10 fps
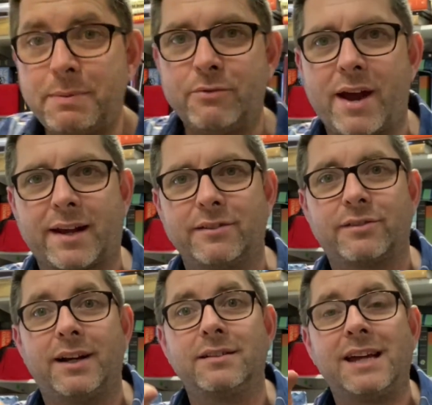been
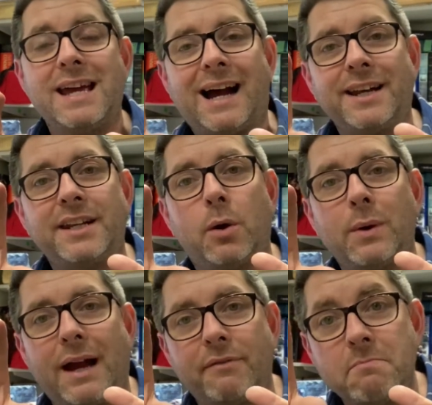reconciled, and now we
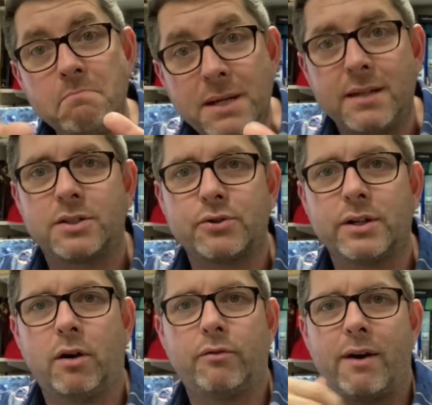have a ministry
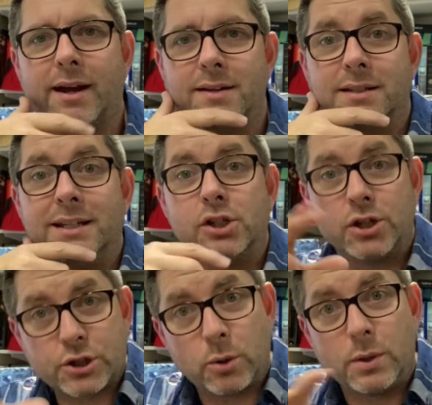of reconciliation.
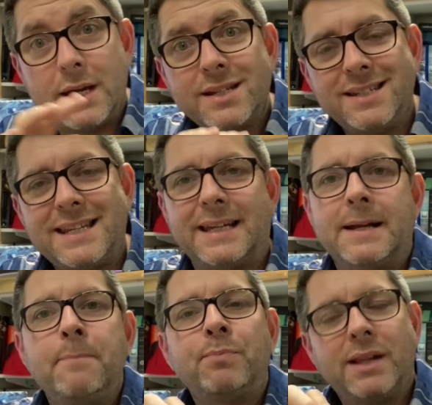So today,
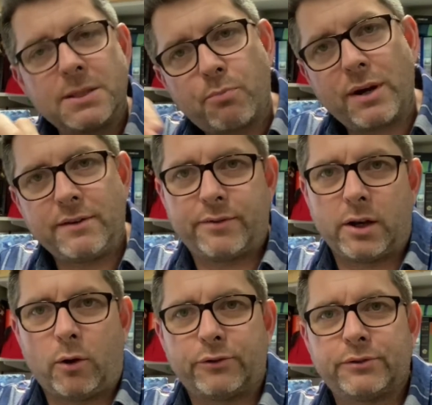let's pray for the
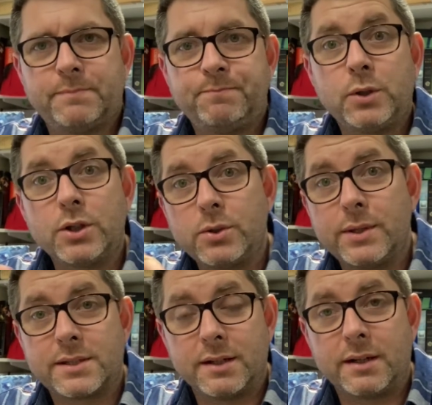lost. You can do
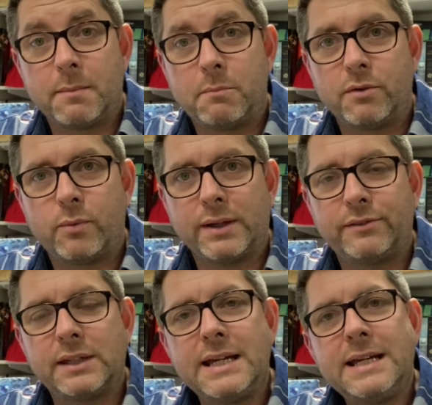this in a number of
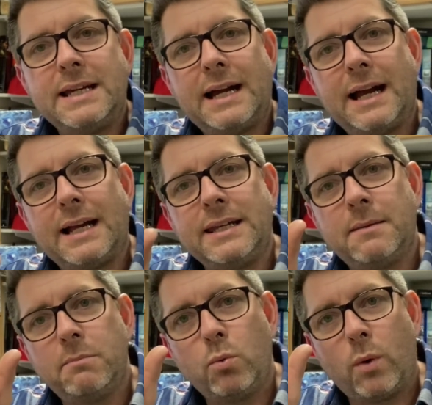ways.
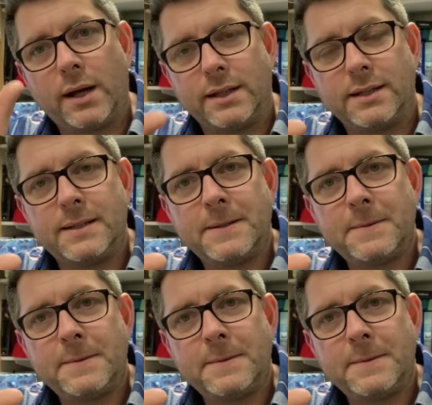Number one,